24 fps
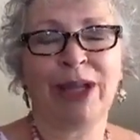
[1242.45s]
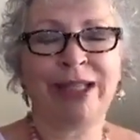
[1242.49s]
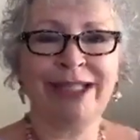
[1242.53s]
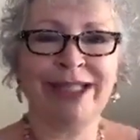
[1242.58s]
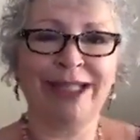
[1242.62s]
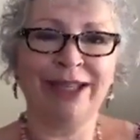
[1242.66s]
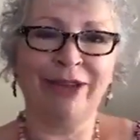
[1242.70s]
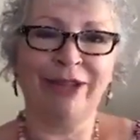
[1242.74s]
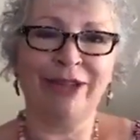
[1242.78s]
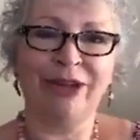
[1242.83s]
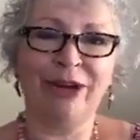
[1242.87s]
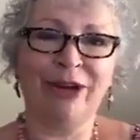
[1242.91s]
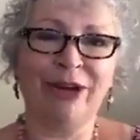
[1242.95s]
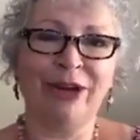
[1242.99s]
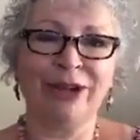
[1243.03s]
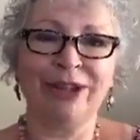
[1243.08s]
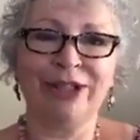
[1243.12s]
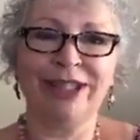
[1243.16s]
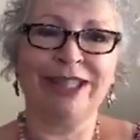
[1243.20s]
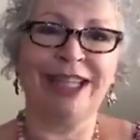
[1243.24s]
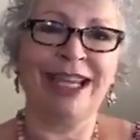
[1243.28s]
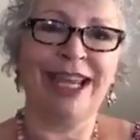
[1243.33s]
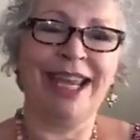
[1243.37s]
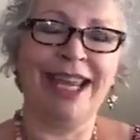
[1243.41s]
I see all the
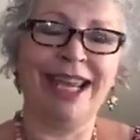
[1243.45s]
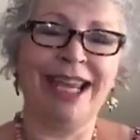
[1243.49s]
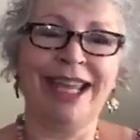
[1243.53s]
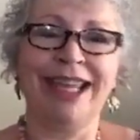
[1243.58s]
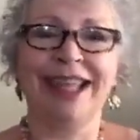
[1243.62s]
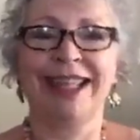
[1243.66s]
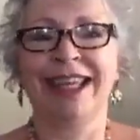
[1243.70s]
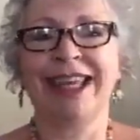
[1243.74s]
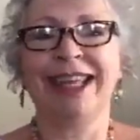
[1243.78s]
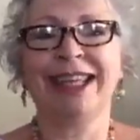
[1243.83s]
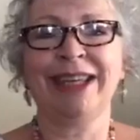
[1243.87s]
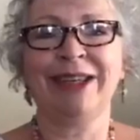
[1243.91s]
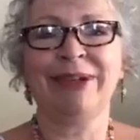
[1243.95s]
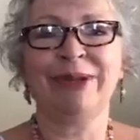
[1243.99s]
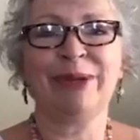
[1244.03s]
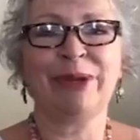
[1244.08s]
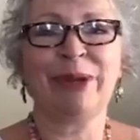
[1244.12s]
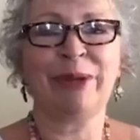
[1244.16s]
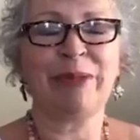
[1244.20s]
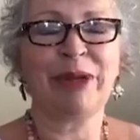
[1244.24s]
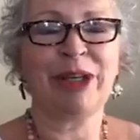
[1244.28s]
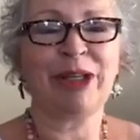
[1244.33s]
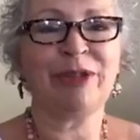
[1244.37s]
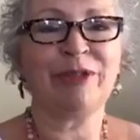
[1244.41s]
hearts. Yay! Thank you
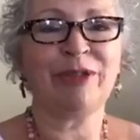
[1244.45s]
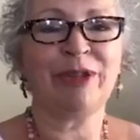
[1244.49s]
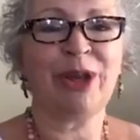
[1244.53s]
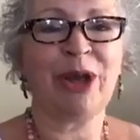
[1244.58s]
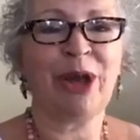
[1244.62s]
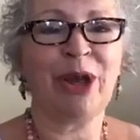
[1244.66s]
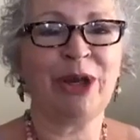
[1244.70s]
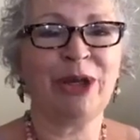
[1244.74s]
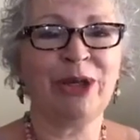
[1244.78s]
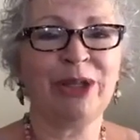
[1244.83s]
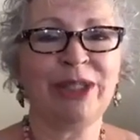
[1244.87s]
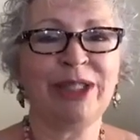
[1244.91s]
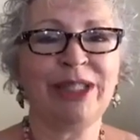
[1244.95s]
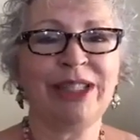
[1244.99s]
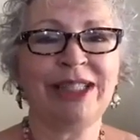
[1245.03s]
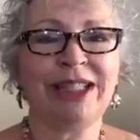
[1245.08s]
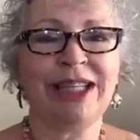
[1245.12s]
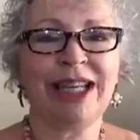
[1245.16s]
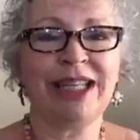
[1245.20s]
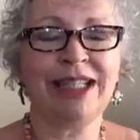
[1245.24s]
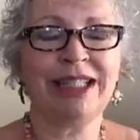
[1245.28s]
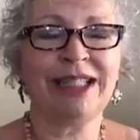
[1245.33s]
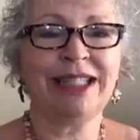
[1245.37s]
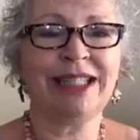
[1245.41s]
so much for the hearts. It's
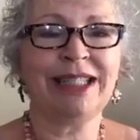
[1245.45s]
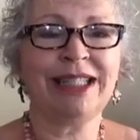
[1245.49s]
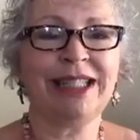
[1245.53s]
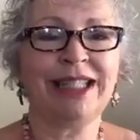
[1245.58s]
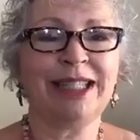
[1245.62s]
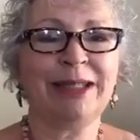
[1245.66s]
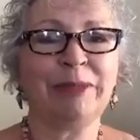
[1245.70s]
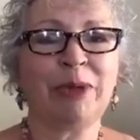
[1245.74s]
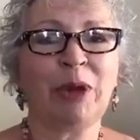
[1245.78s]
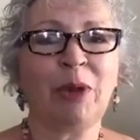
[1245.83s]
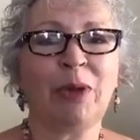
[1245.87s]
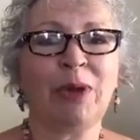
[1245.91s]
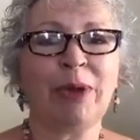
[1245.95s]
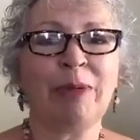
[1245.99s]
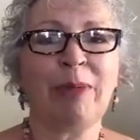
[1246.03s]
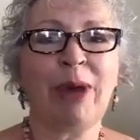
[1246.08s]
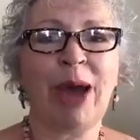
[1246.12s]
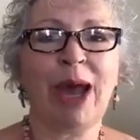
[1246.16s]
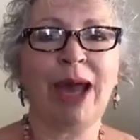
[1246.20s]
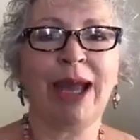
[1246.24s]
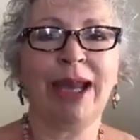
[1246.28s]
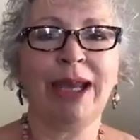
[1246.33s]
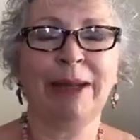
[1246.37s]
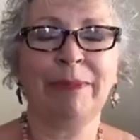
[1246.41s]
nice to see them going
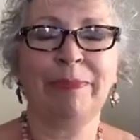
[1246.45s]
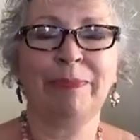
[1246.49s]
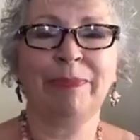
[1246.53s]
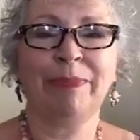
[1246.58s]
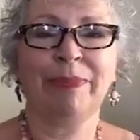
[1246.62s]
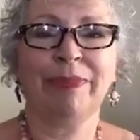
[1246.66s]
by.